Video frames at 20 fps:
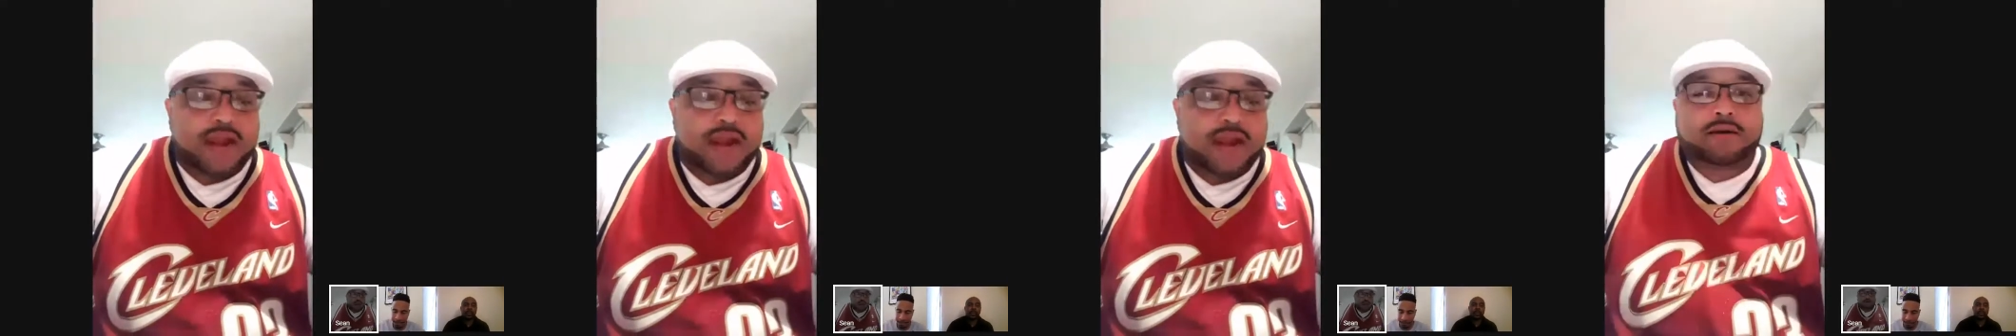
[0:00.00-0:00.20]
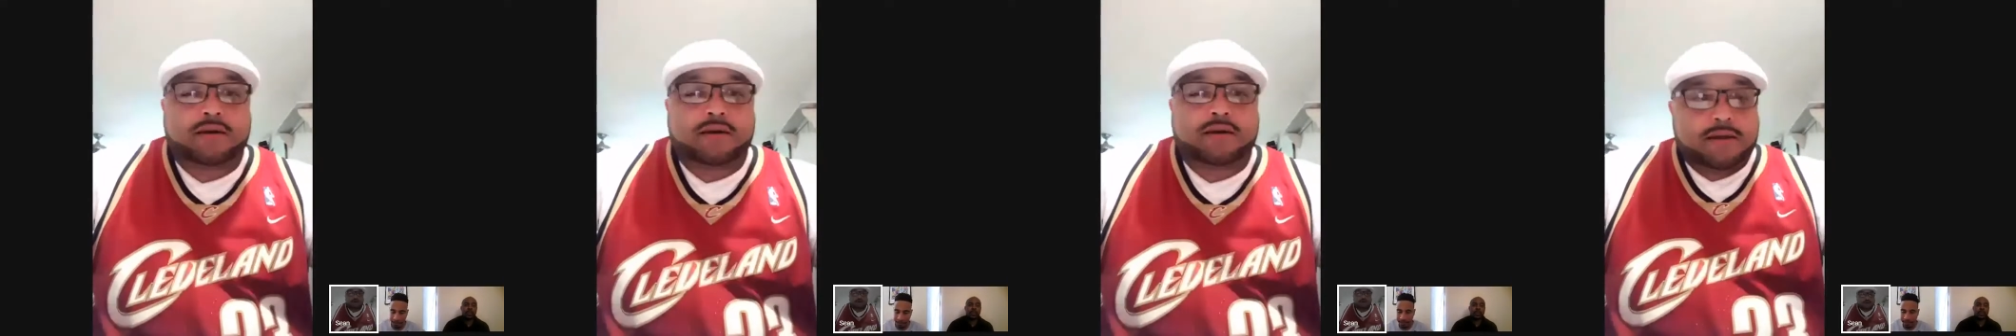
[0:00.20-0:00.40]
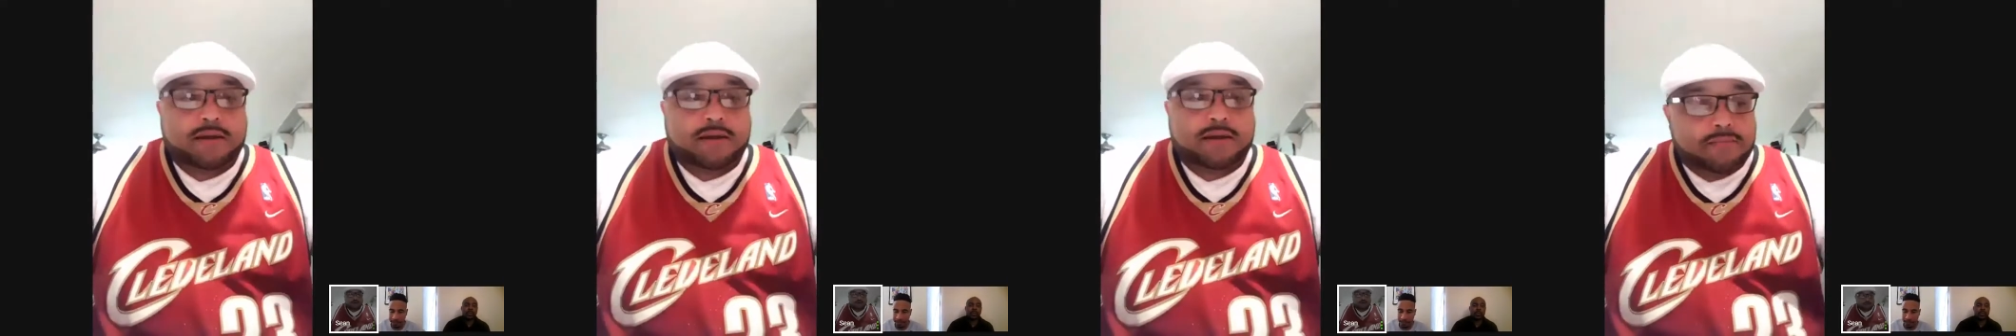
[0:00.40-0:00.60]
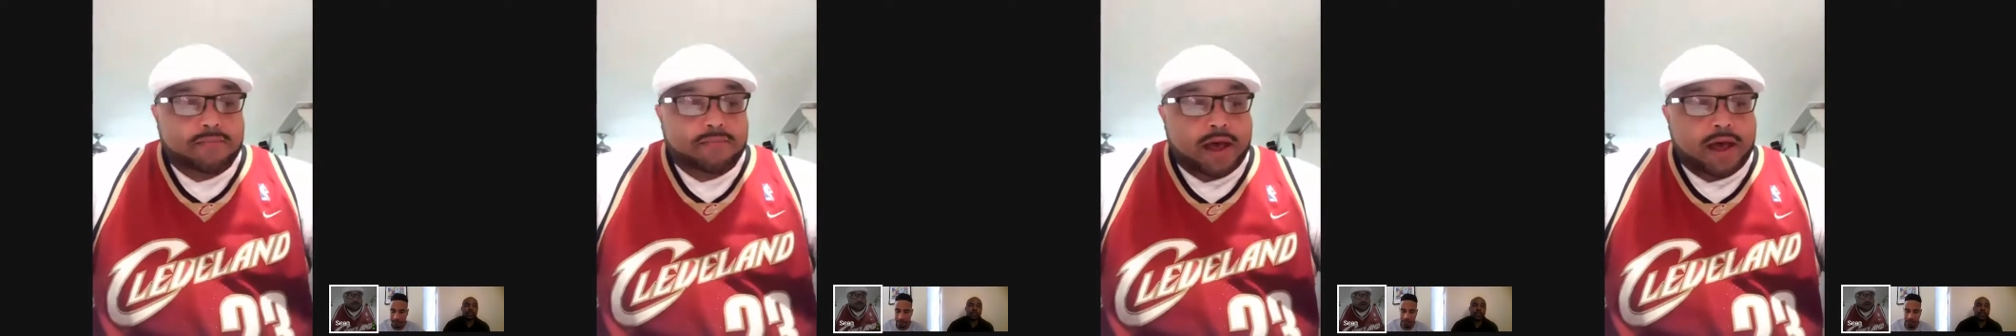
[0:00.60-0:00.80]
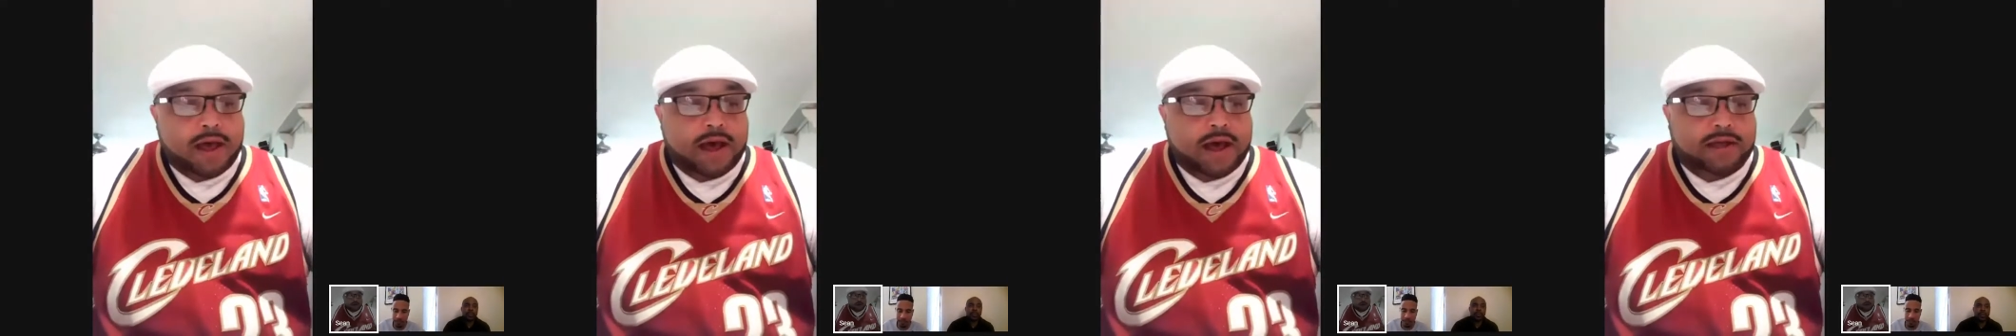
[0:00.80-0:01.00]
great
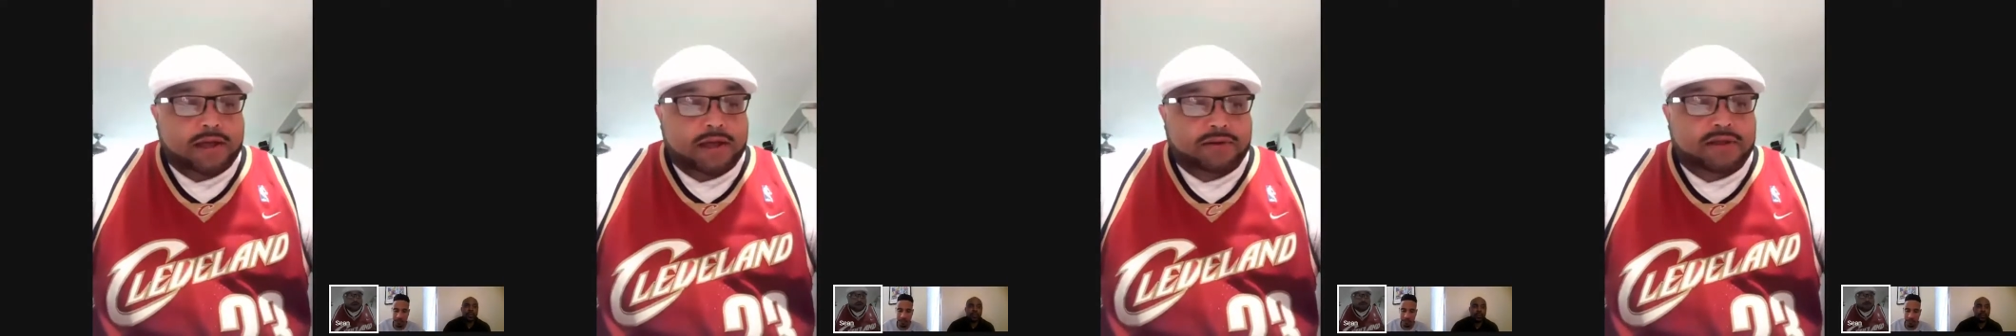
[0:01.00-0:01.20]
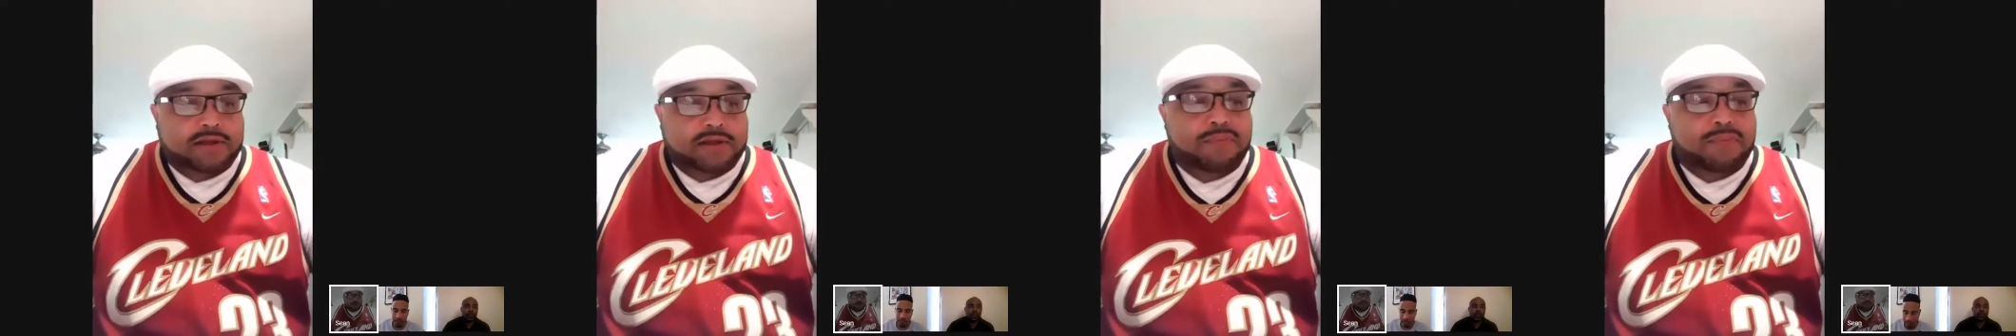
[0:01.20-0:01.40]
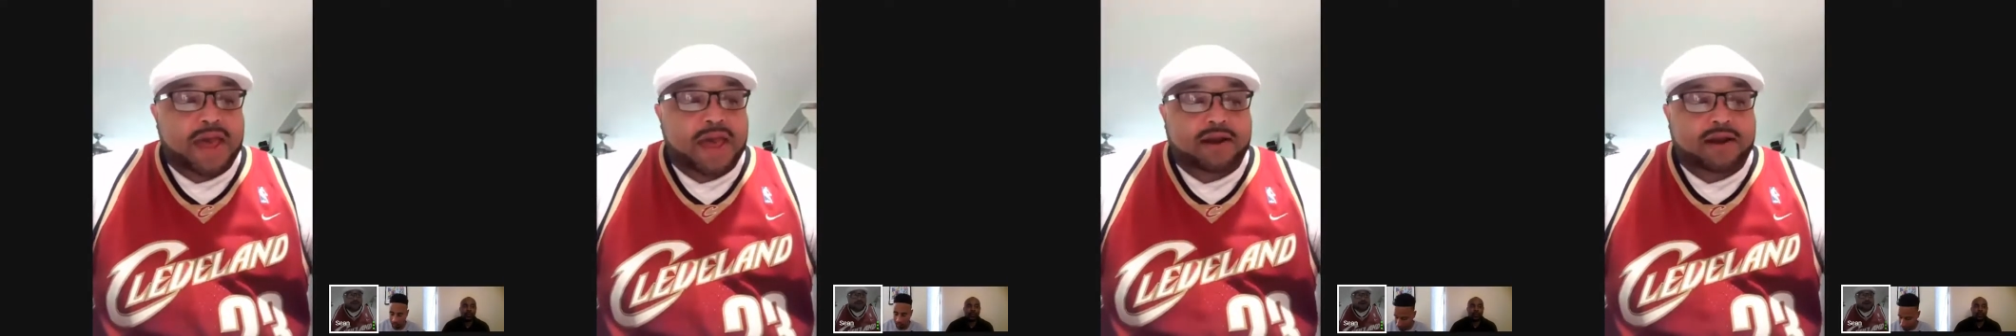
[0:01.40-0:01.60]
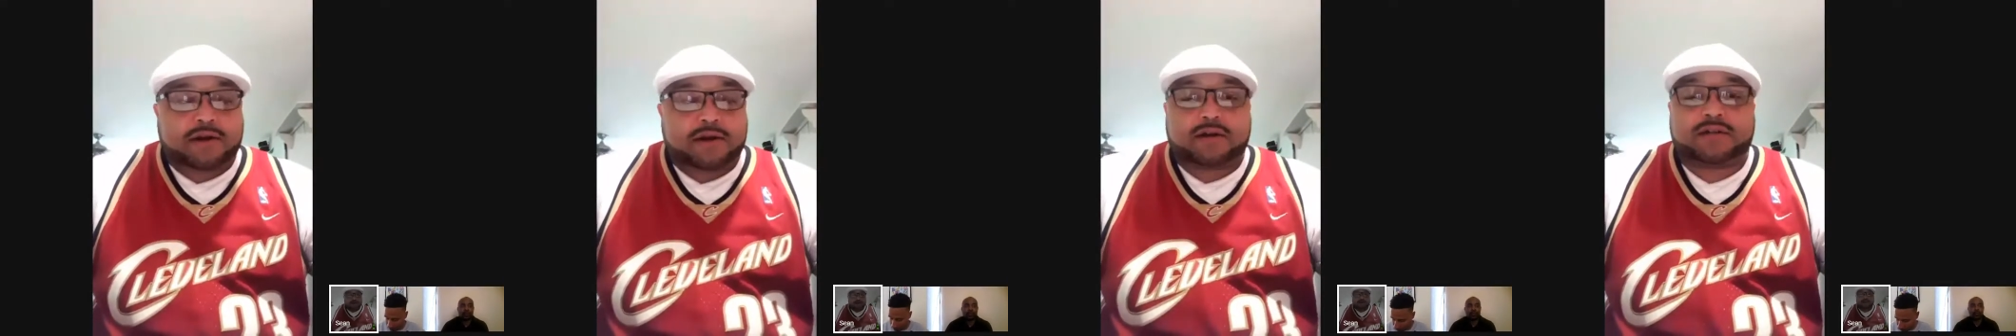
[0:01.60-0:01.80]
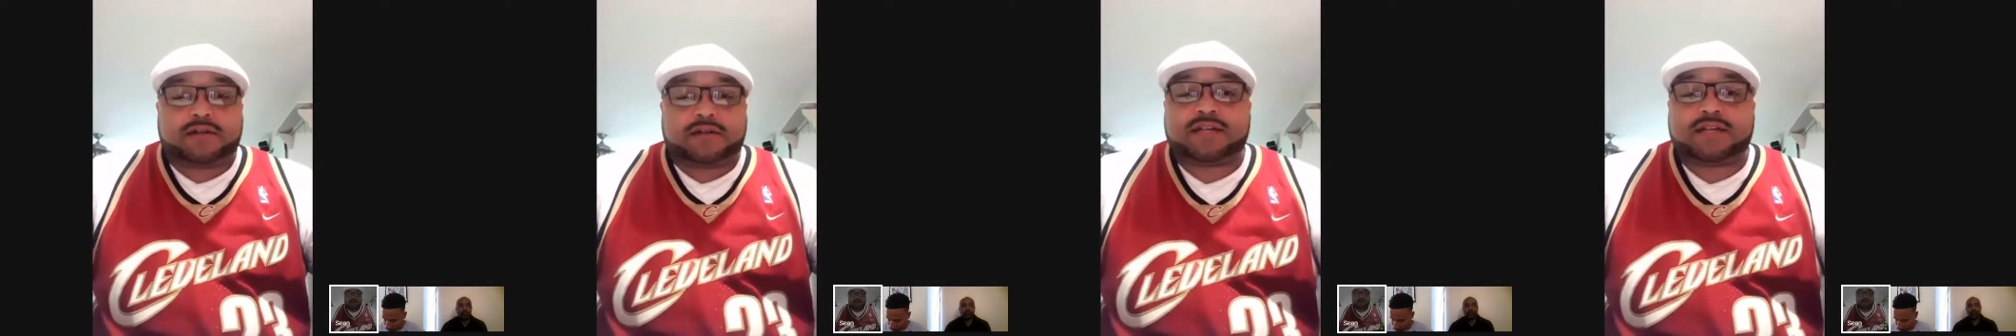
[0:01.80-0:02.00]

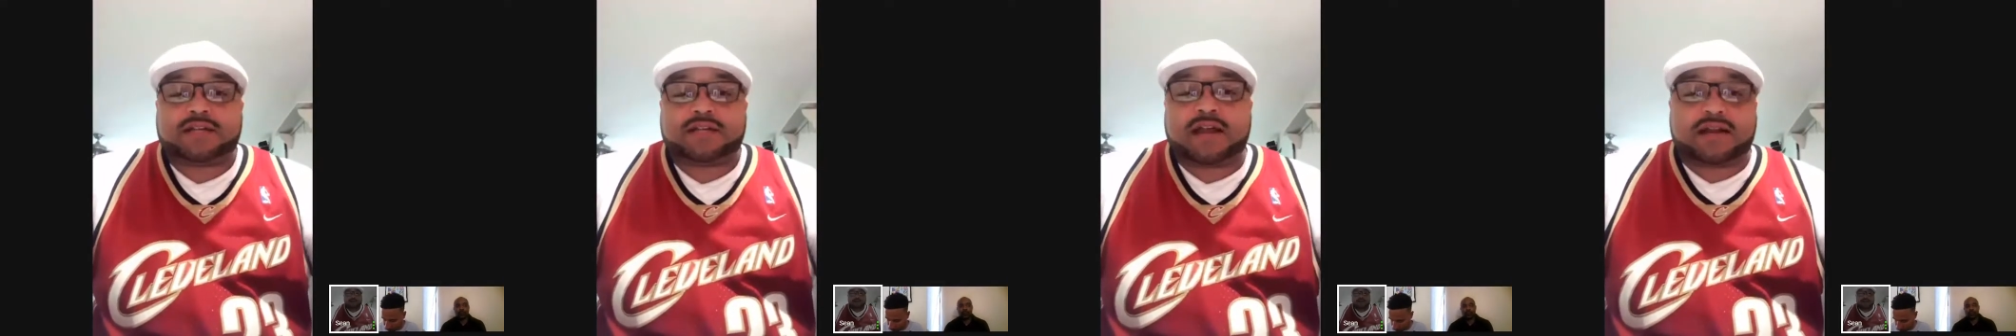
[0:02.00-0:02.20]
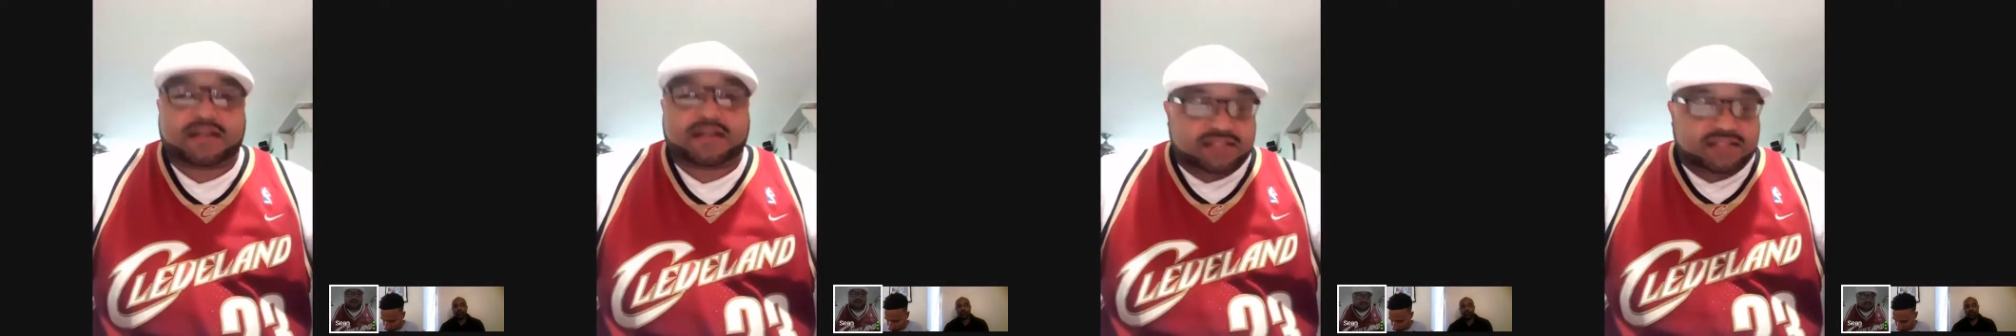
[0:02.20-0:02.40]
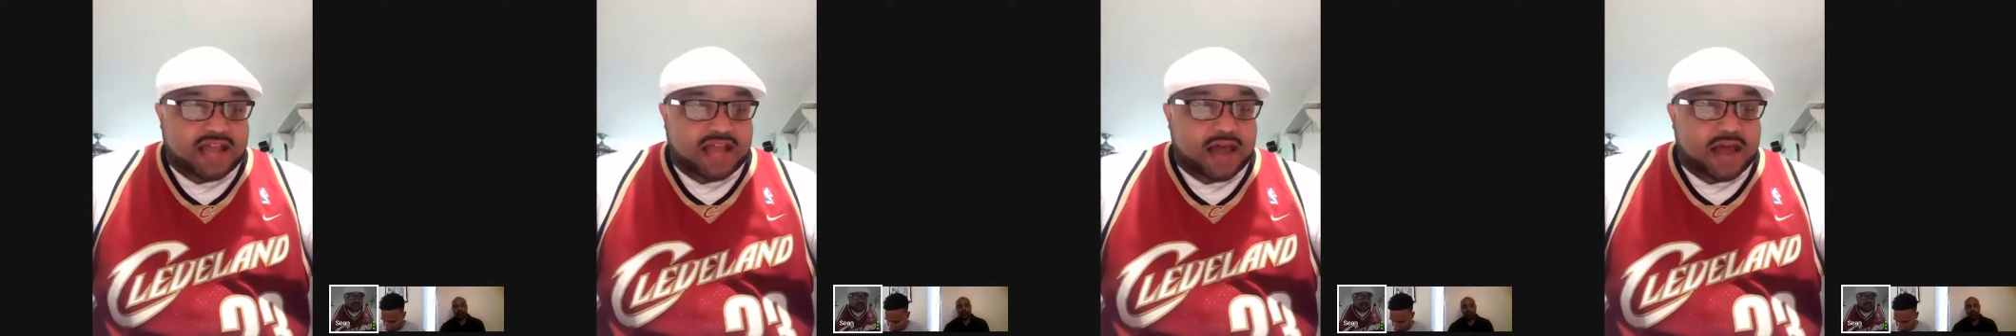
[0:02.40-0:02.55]
competitors